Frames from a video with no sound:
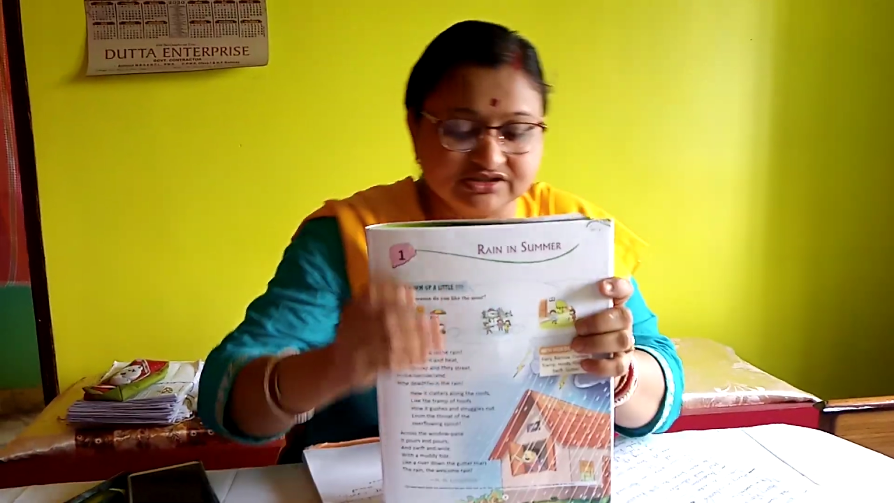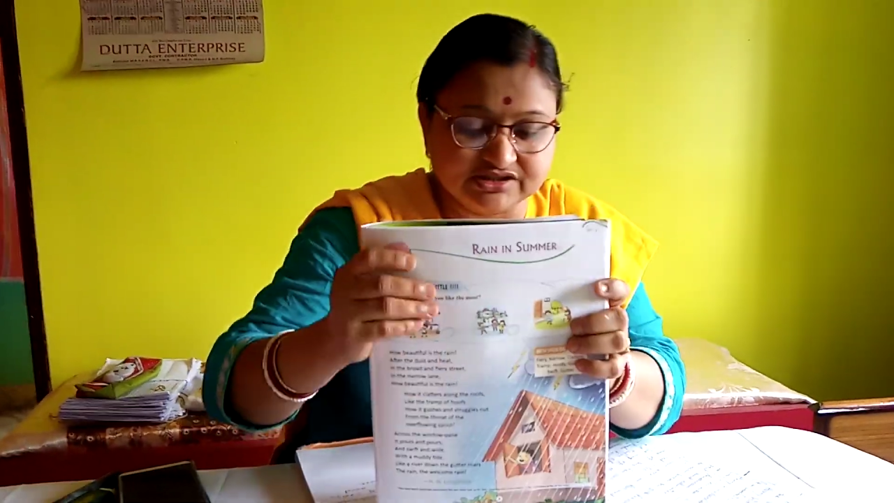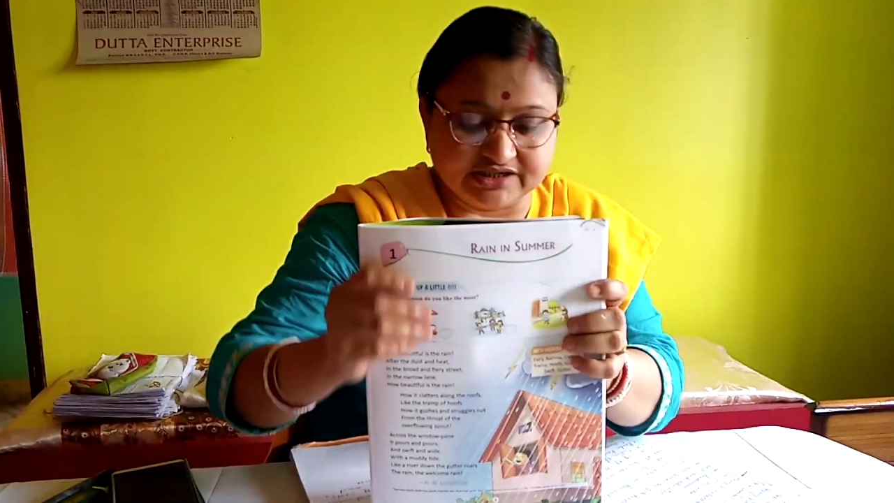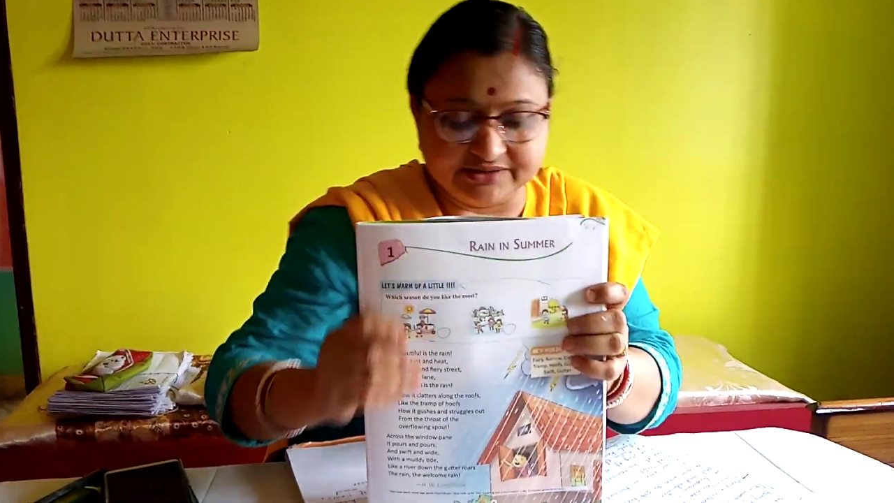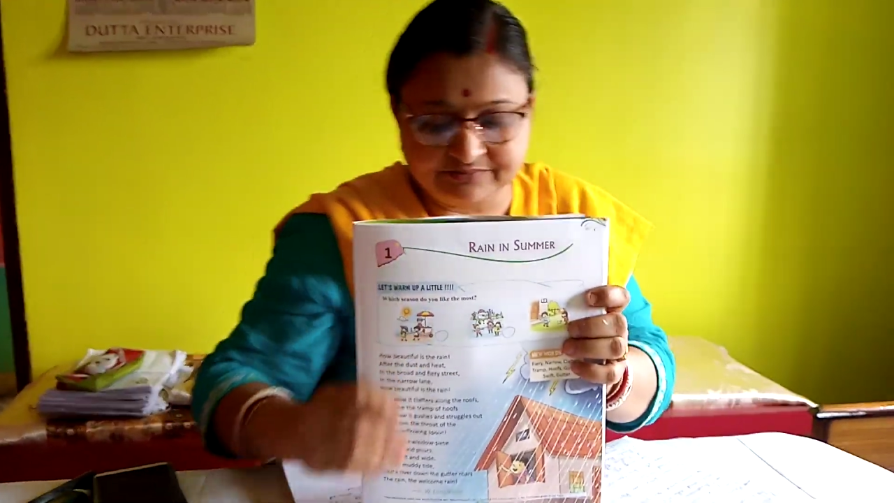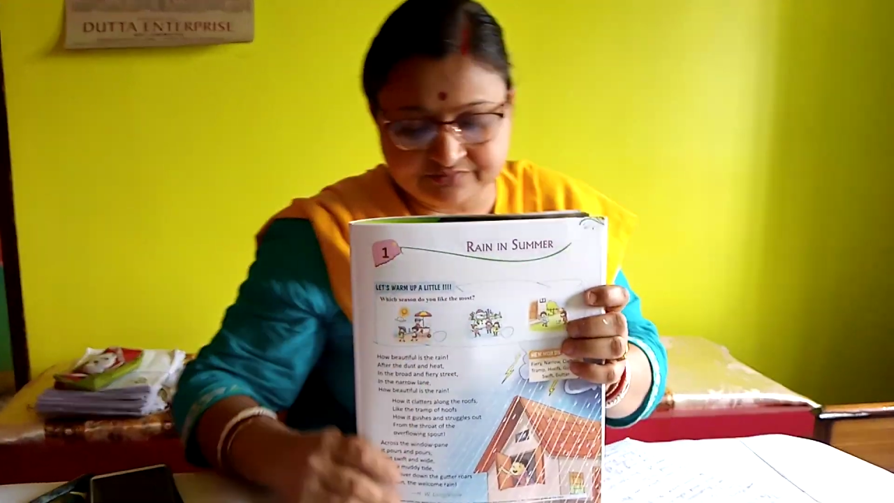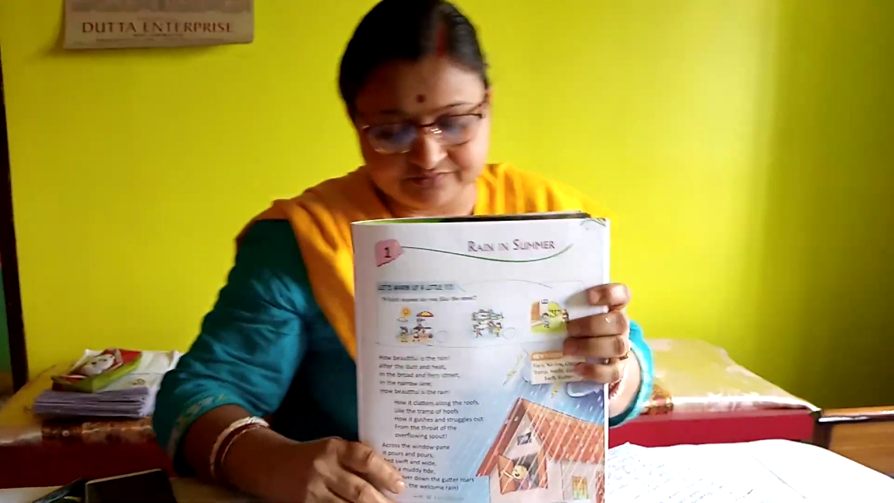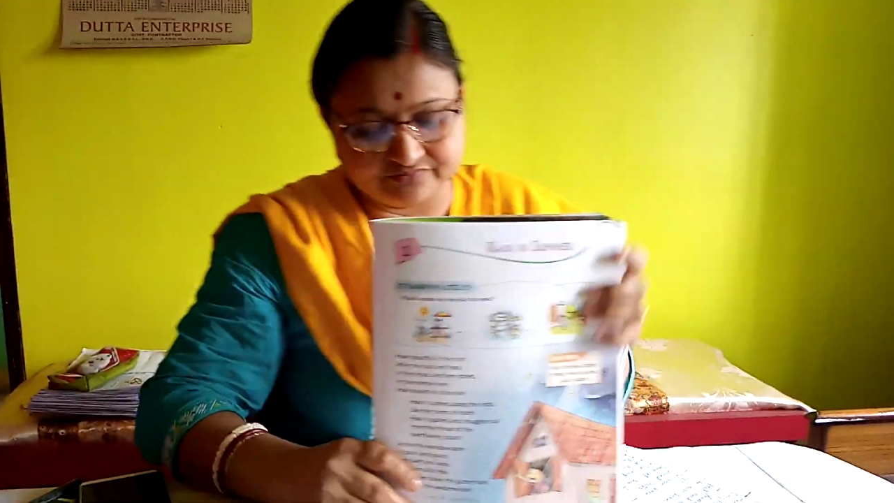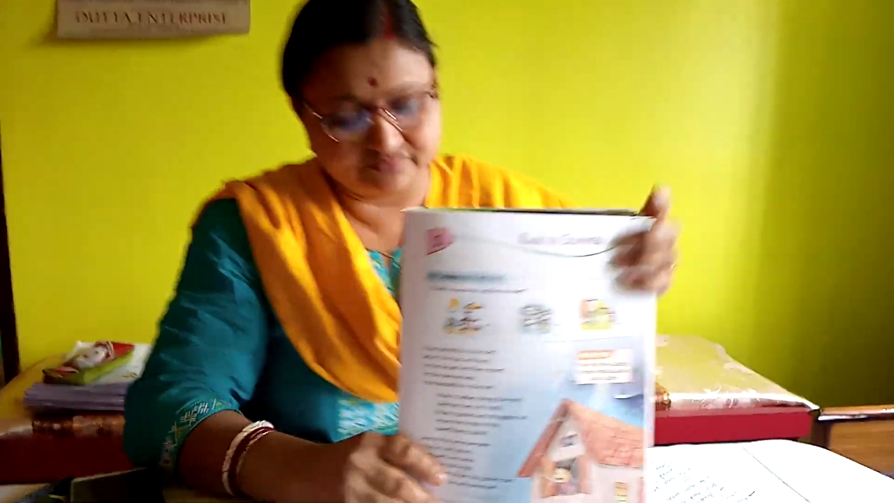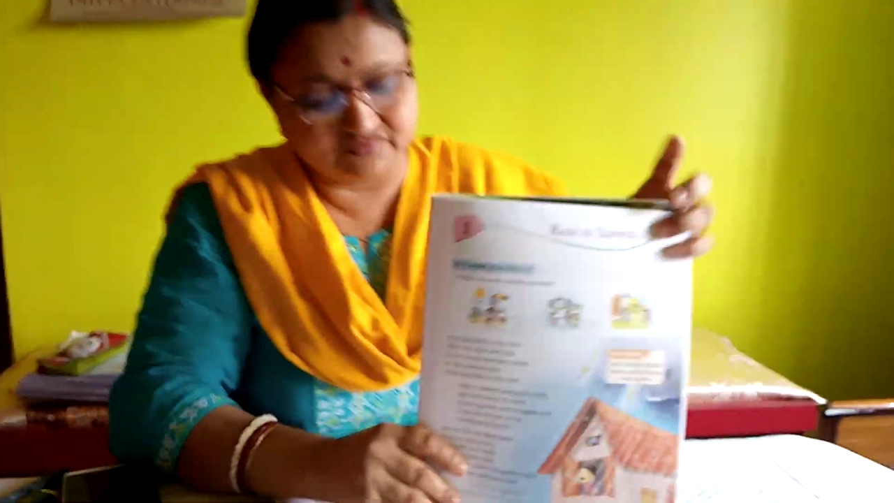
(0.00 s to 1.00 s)
time,
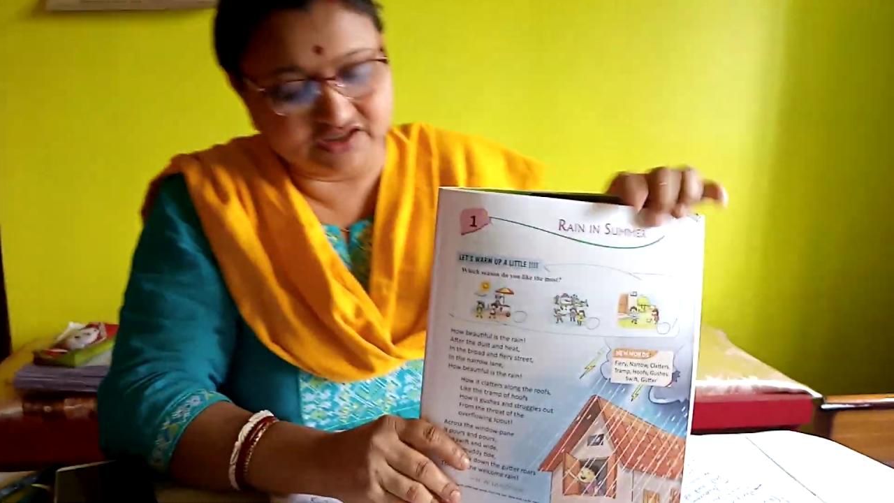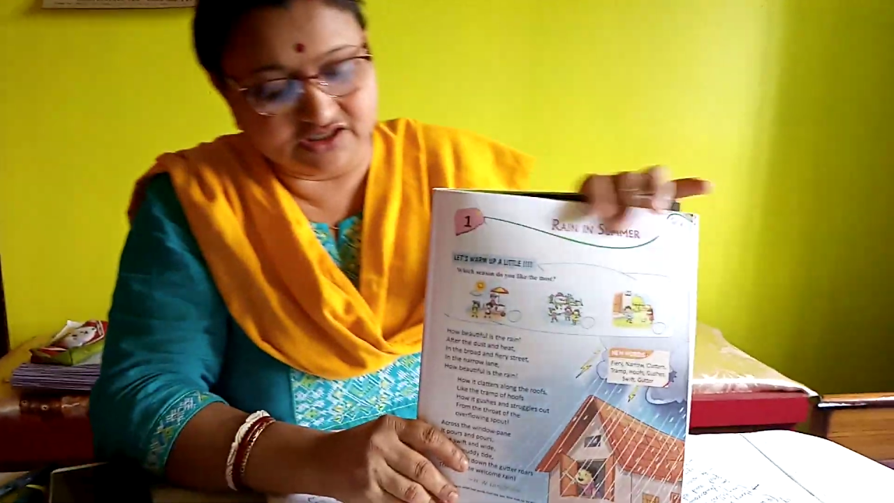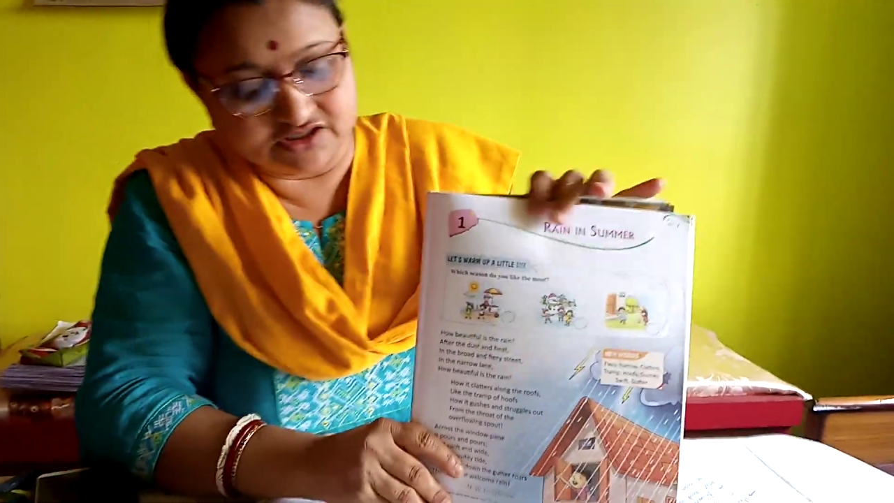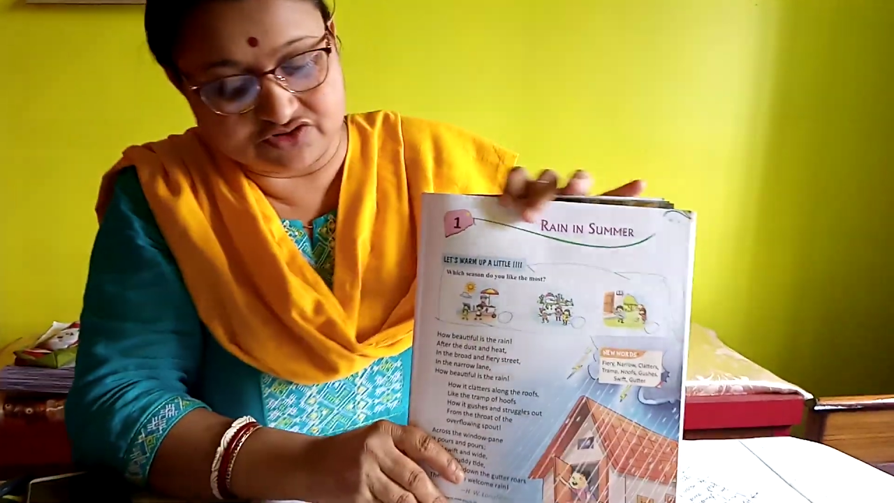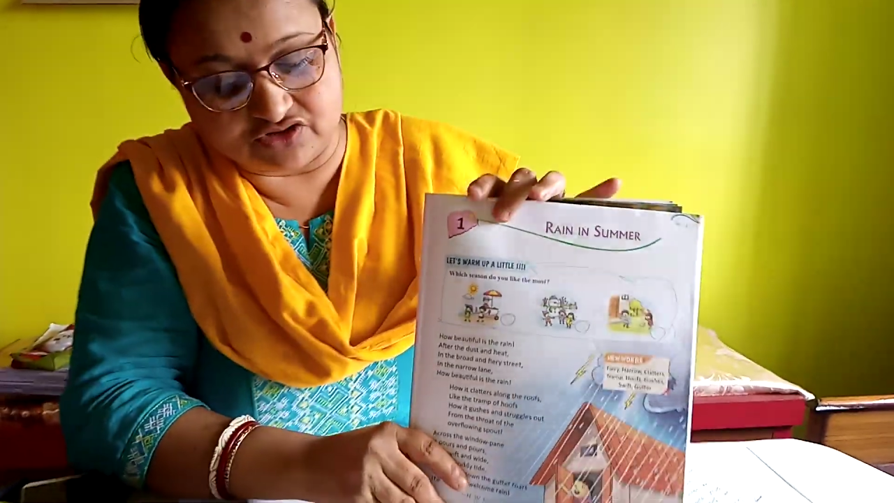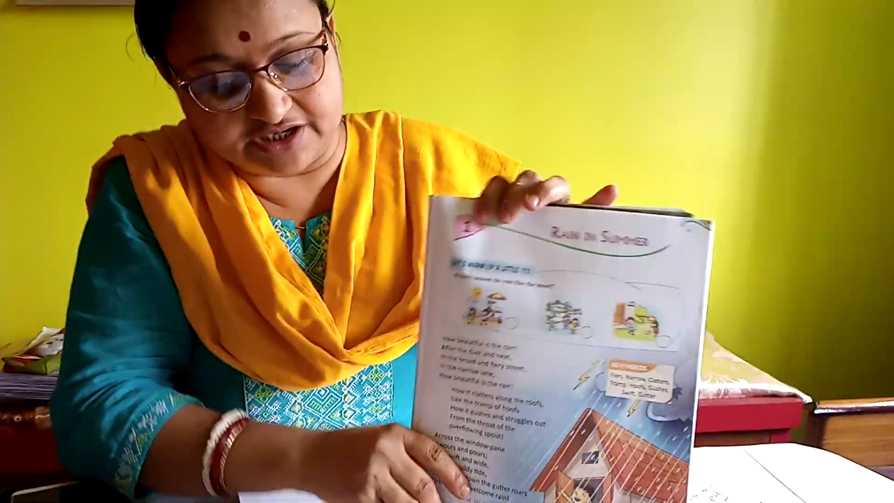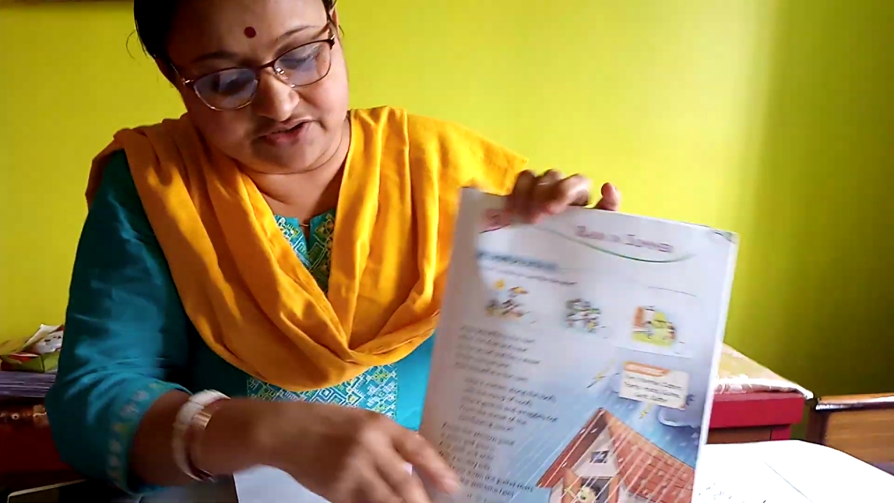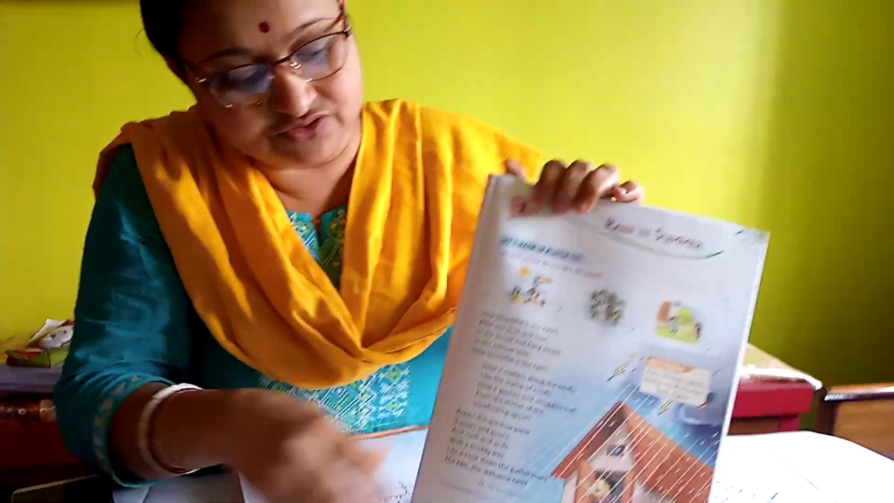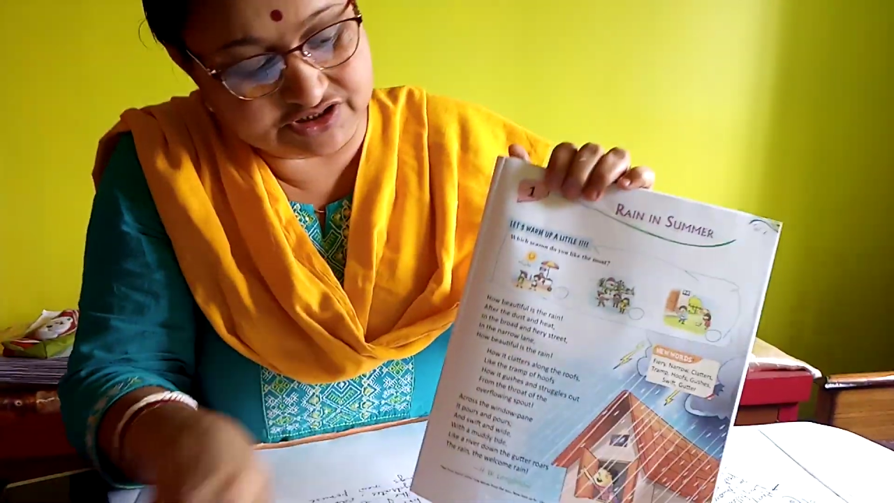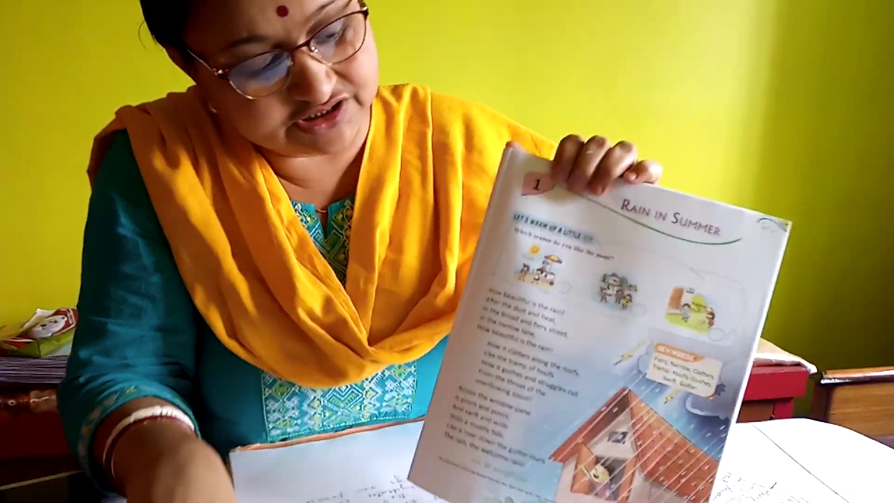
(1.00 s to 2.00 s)
try
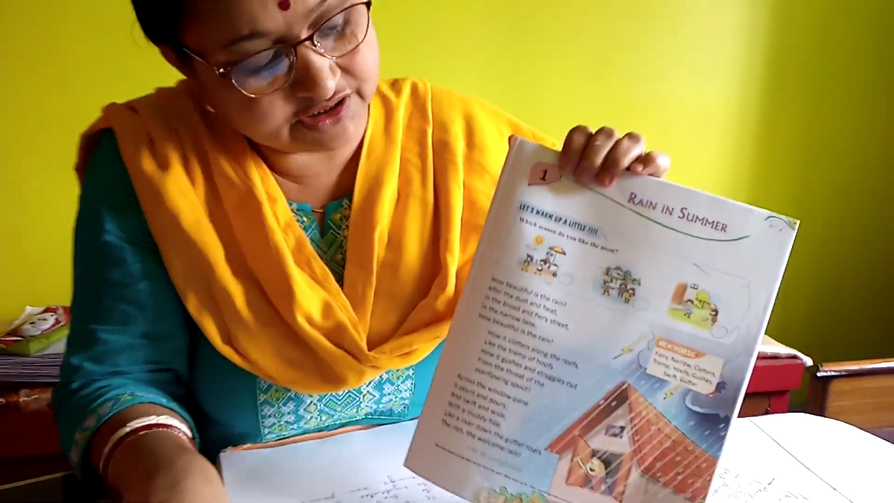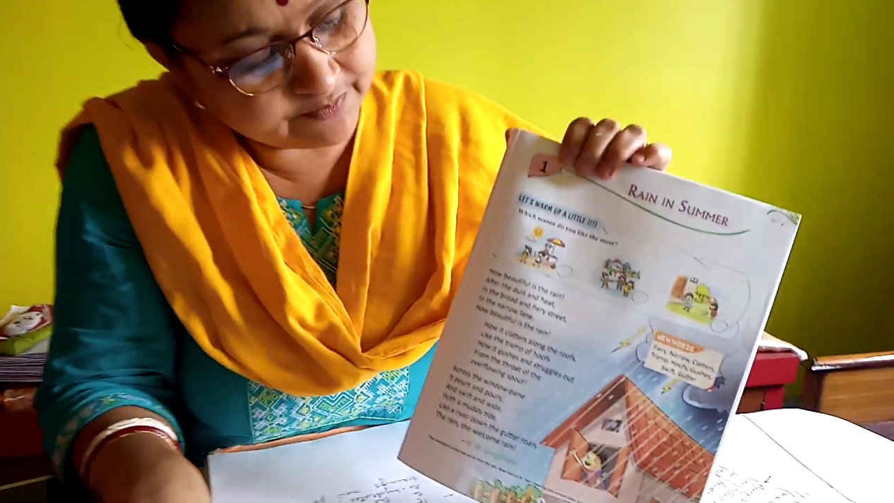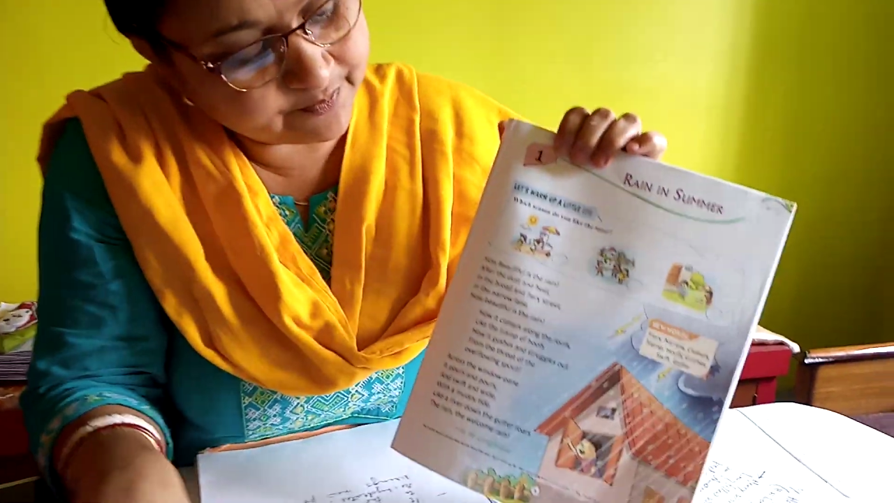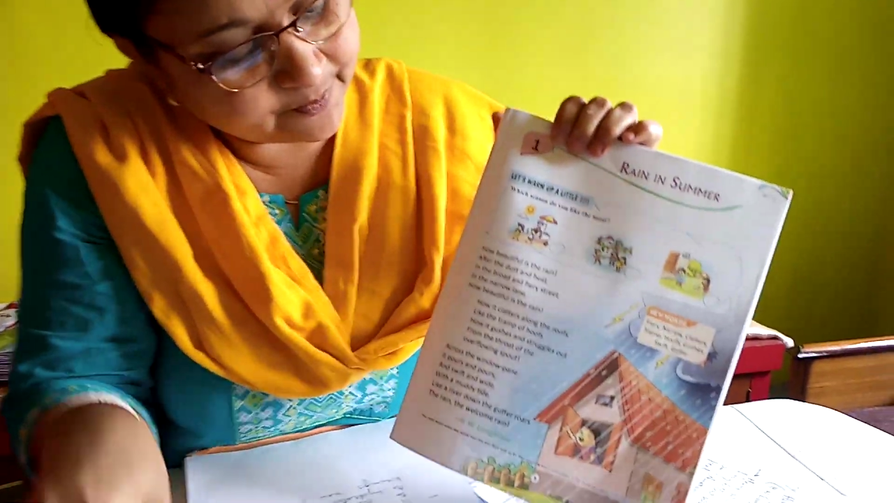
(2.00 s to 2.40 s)
to see.